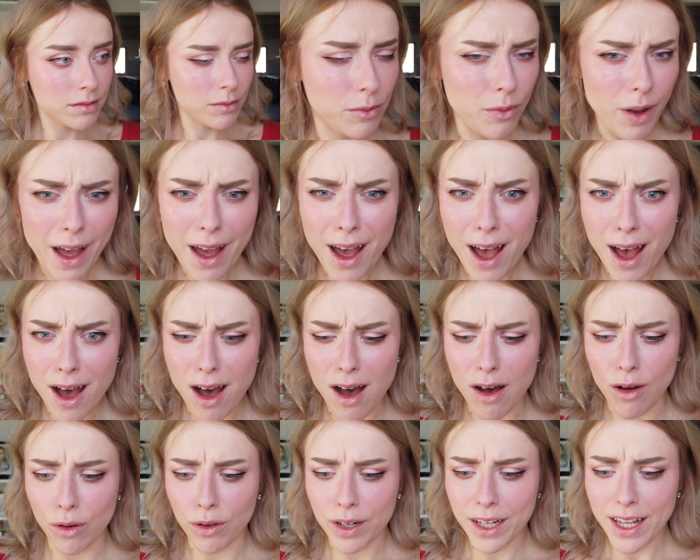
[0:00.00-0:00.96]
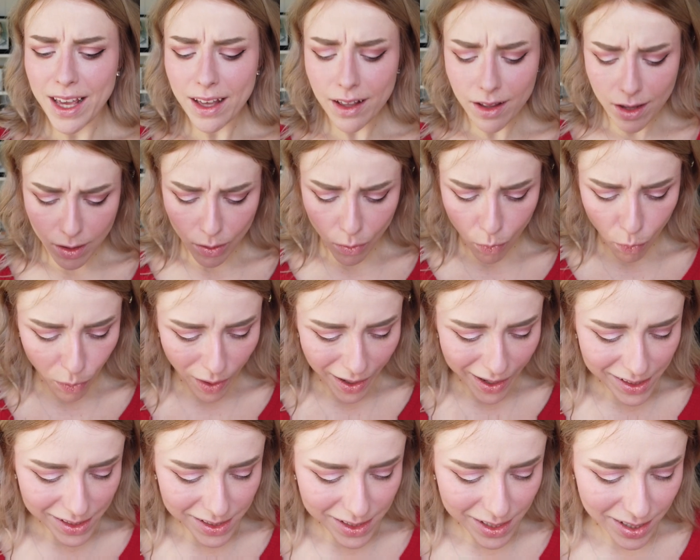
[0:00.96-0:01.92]
Wow, Kiko,
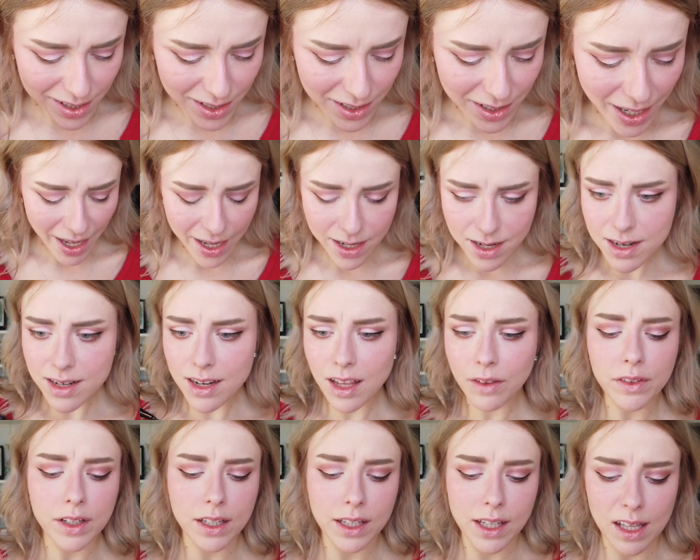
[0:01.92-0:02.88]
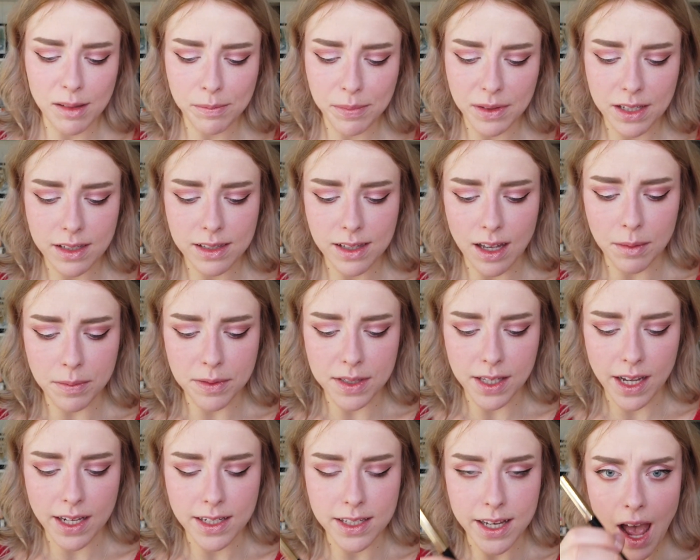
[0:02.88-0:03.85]
what? I didn't even keep this
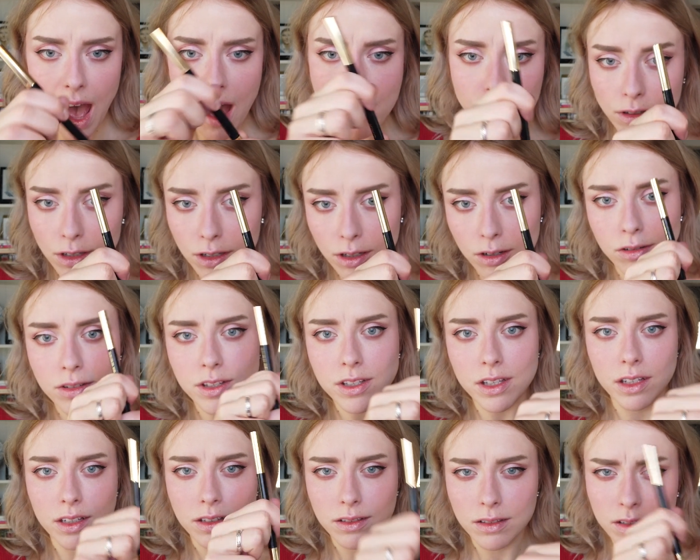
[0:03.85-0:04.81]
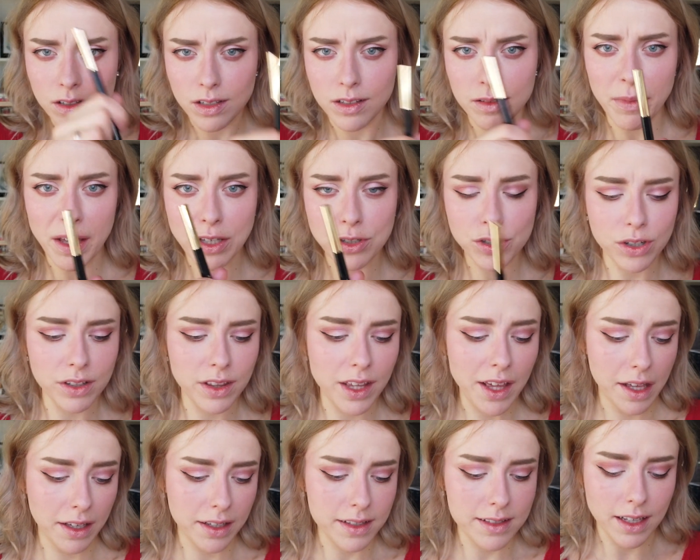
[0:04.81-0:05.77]
upside down, you know, to, to make sure the
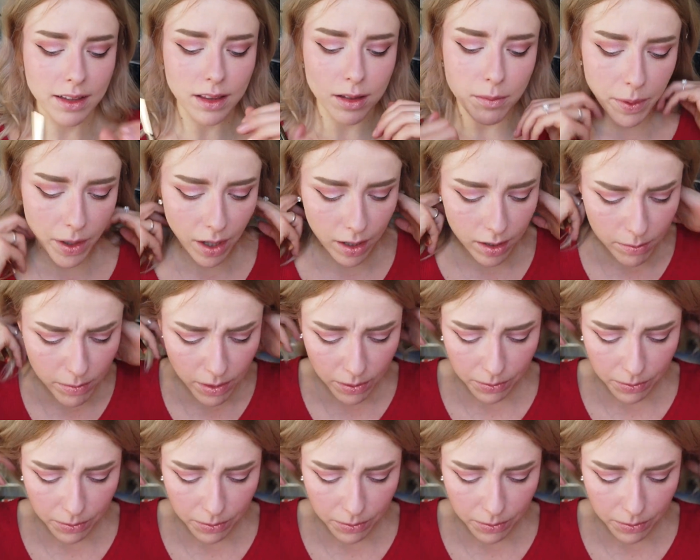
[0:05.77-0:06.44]
ink is at the bottom.